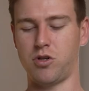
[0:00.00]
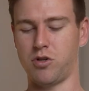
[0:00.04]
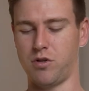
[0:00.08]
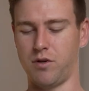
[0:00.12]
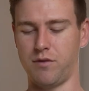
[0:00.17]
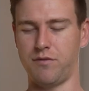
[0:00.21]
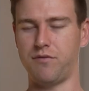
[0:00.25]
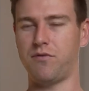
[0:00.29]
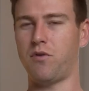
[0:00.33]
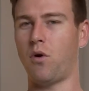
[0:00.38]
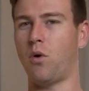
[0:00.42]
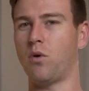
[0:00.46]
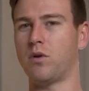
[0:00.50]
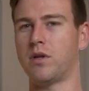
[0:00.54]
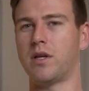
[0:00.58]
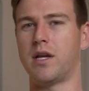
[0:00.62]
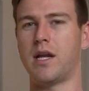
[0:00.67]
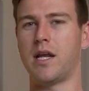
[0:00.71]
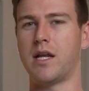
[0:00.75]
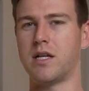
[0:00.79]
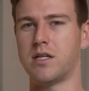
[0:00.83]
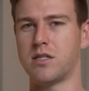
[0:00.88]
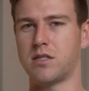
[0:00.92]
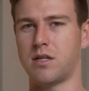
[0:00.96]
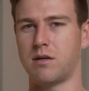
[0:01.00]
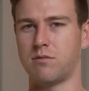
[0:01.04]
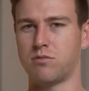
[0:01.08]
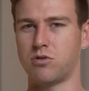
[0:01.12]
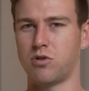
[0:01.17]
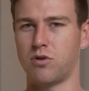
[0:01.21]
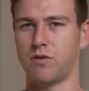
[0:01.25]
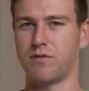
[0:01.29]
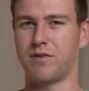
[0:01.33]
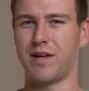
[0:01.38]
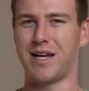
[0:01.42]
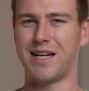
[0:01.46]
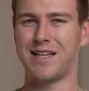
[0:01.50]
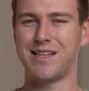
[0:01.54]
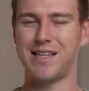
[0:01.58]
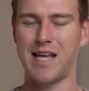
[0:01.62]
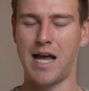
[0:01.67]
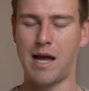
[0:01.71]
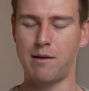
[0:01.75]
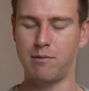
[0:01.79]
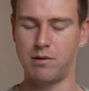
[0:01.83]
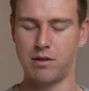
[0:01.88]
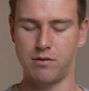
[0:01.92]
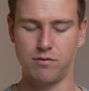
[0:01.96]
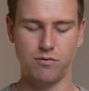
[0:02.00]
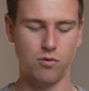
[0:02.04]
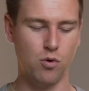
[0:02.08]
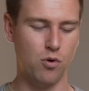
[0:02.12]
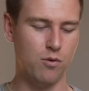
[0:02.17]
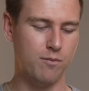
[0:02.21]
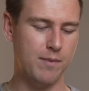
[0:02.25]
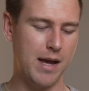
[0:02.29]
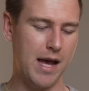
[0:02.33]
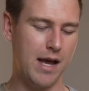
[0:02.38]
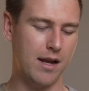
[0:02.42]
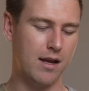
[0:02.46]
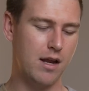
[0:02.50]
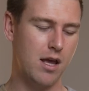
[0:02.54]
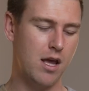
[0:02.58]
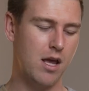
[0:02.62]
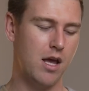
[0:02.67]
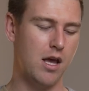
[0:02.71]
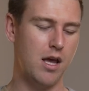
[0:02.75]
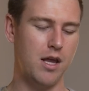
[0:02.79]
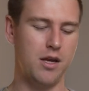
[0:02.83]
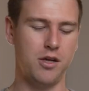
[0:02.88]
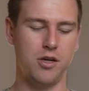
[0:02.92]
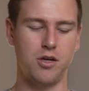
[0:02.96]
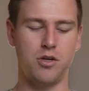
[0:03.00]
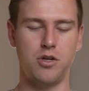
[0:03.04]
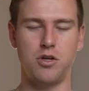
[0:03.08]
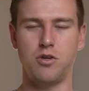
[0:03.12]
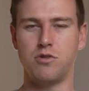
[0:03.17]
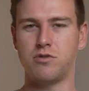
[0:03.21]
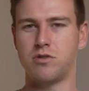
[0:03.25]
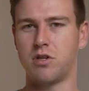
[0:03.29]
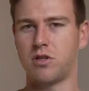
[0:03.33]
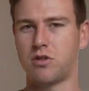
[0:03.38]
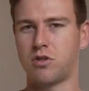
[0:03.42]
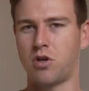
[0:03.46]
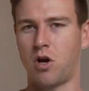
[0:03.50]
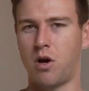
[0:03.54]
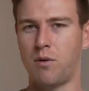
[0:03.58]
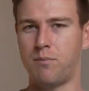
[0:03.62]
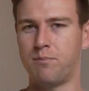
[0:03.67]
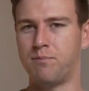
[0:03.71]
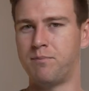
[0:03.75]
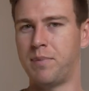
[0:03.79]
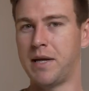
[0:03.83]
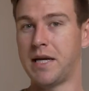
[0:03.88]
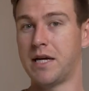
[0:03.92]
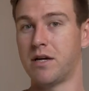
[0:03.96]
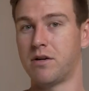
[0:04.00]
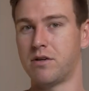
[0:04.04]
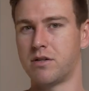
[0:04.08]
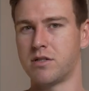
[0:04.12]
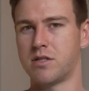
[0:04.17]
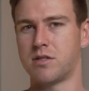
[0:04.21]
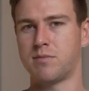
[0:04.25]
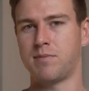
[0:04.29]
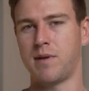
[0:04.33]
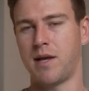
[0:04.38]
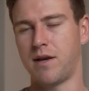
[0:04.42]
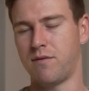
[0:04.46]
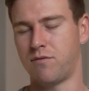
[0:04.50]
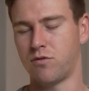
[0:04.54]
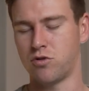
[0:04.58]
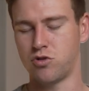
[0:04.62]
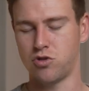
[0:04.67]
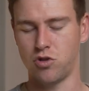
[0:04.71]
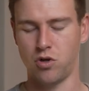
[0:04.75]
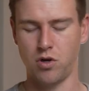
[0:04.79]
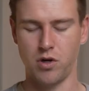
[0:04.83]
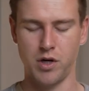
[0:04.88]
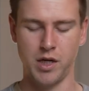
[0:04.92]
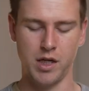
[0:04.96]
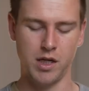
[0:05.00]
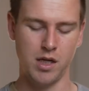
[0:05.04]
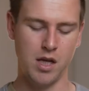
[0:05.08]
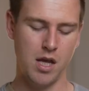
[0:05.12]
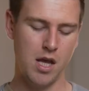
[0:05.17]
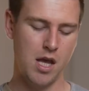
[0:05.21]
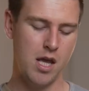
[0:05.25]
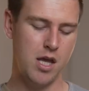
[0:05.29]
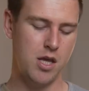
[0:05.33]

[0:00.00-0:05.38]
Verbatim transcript: could have folded in some sort of like tablet format and you can use the top bigger display for drawing.